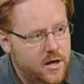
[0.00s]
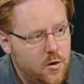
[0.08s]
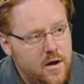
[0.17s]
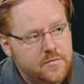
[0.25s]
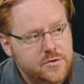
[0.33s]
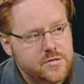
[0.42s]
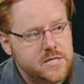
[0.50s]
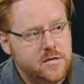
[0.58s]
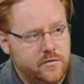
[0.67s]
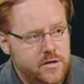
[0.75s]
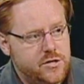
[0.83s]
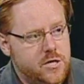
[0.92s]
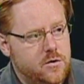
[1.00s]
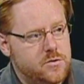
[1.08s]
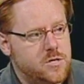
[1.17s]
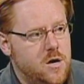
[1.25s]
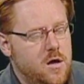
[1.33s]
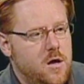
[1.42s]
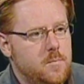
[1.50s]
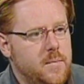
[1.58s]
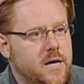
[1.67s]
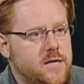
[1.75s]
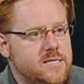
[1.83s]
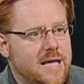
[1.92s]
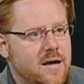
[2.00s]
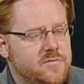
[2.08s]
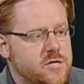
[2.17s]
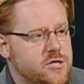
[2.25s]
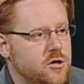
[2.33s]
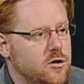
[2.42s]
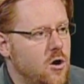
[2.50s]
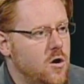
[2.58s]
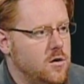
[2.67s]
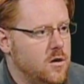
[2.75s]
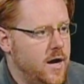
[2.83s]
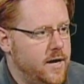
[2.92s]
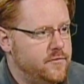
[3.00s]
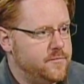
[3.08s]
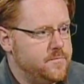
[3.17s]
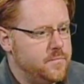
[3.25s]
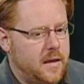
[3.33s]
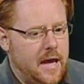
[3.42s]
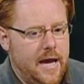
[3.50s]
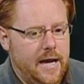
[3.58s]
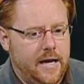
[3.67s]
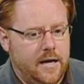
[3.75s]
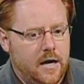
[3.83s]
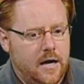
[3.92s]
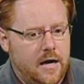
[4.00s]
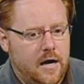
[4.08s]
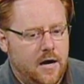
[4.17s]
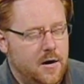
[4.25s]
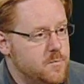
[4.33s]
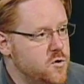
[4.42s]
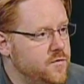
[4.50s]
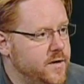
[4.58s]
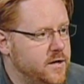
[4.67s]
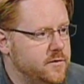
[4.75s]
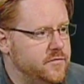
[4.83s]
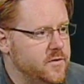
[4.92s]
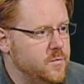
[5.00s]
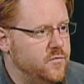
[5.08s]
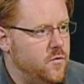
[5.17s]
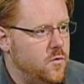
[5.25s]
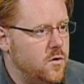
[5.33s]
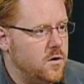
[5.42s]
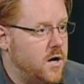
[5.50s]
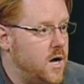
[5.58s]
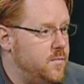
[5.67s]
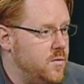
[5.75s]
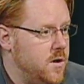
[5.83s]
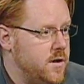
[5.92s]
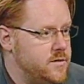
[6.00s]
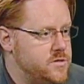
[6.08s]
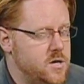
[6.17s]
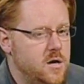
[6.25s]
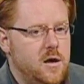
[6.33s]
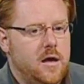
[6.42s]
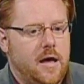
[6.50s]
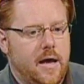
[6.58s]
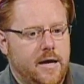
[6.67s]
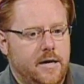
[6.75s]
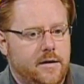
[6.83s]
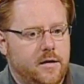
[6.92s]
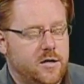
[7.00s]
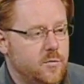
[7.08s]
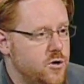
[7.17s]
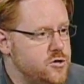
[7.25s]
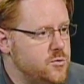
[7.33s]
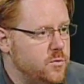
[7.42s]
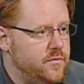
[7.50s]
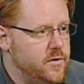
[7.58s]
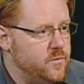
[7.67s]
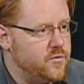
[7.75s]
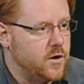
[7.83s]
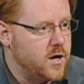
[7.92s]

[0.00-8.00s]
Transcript: go after TV shows because they have such a long life. A movie could film for a couple months. A commercial will film for